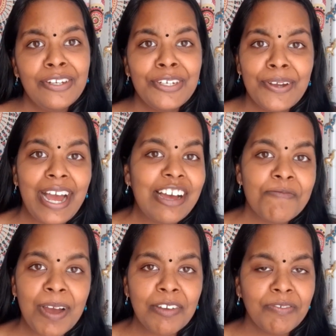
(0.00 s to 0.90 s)
to have
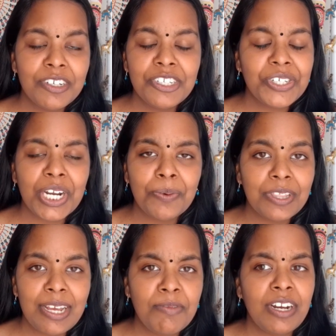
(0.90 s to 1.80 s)
my first drink
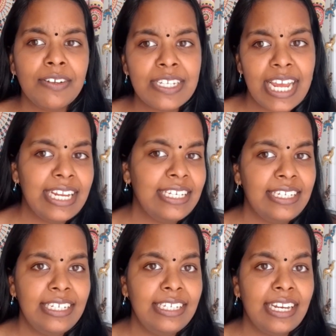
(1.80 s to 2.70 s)
with them when I was
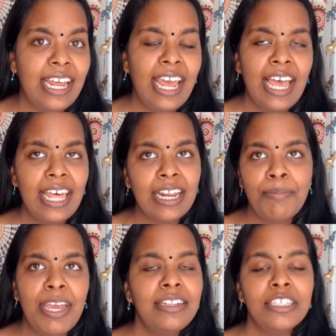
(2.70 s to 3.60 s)
18. And I
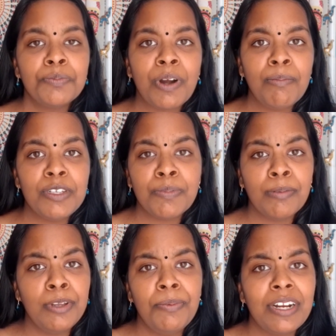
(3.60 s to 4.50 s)
made this promise
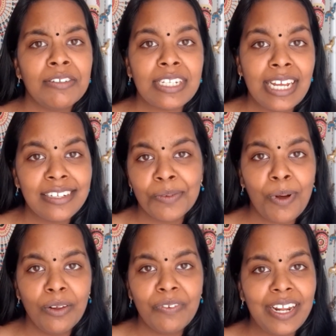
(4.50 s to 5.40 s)
probably when I was like
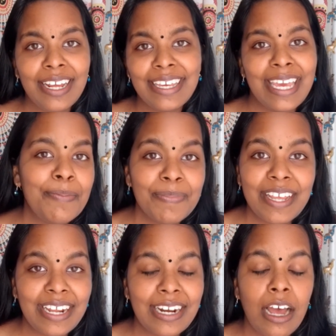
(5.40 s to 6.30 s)
12, and I kept
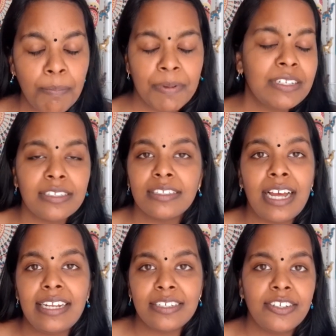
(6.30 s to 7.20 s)
that up until
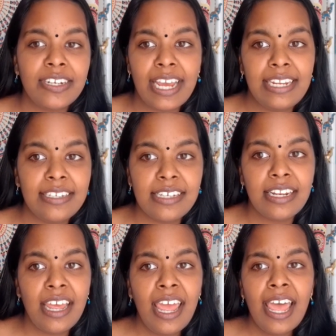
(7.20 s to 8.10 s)
I turned 18.
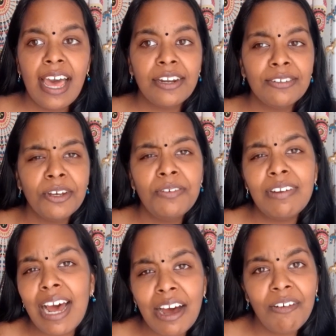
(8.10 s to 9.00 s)
And although
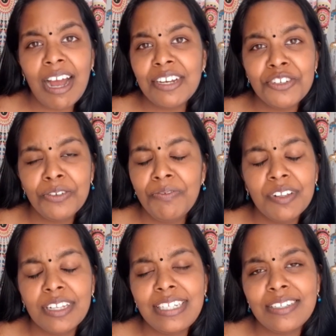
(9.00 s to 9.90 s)
now I do
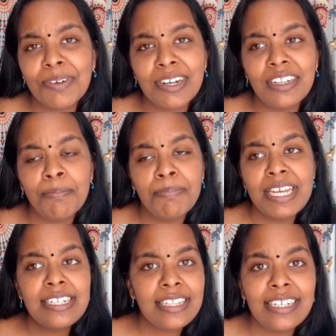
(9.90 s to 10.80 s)
feel it's one of the
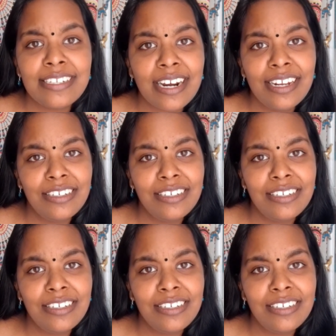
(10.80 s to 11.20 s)
best things that I